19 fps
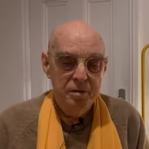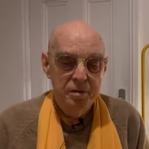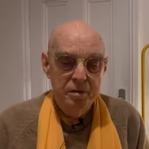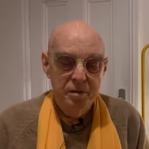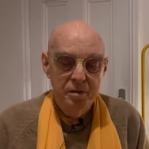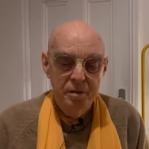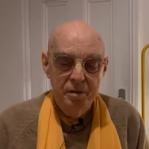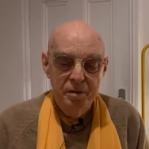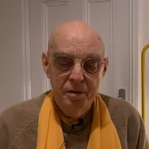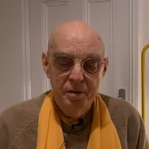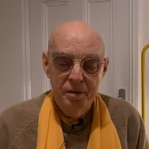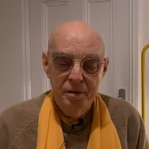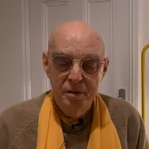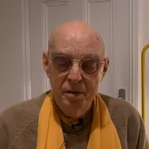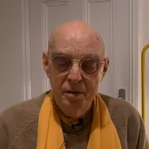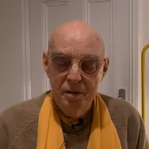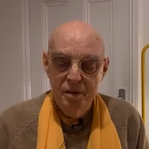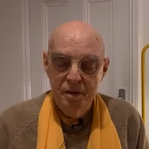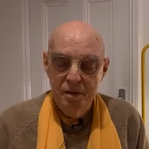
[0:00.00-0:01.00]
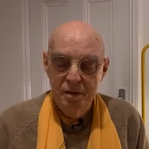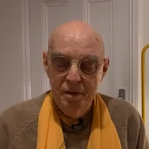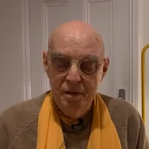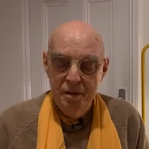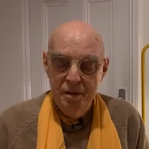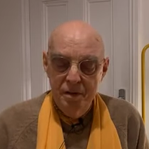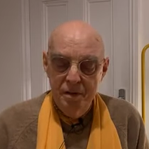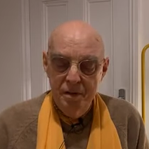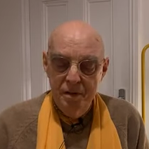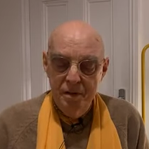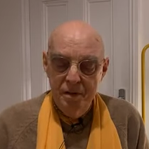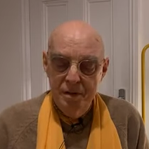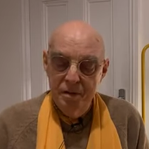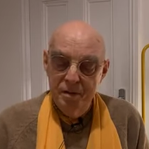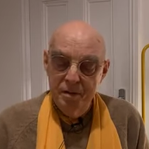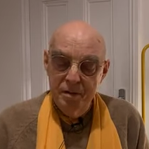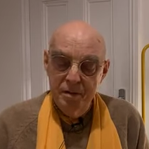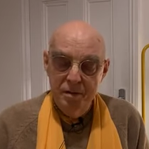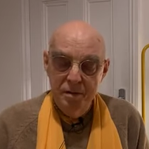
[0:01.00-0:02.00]

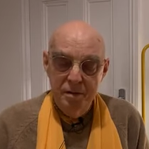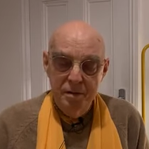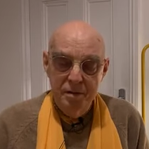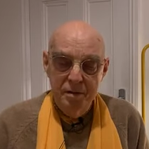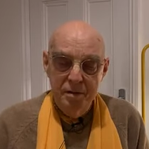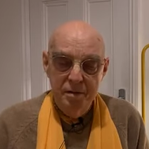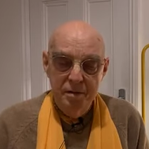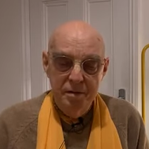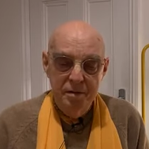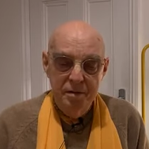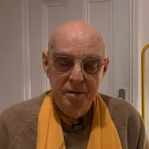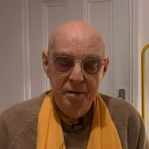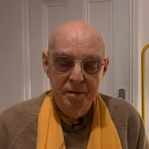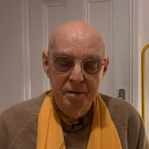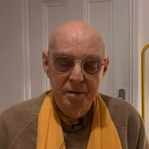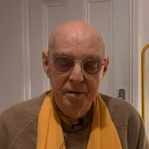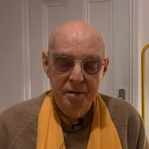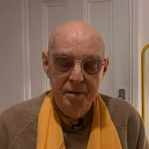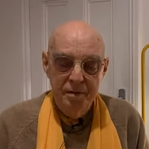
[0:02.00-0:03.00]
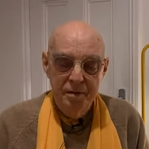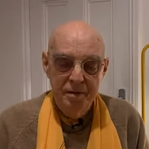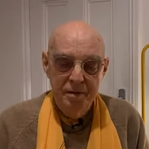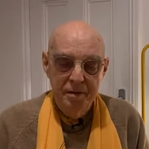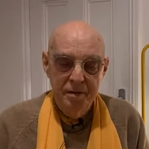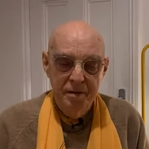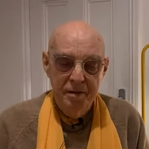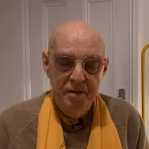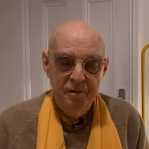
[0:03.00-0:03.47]
[no speech]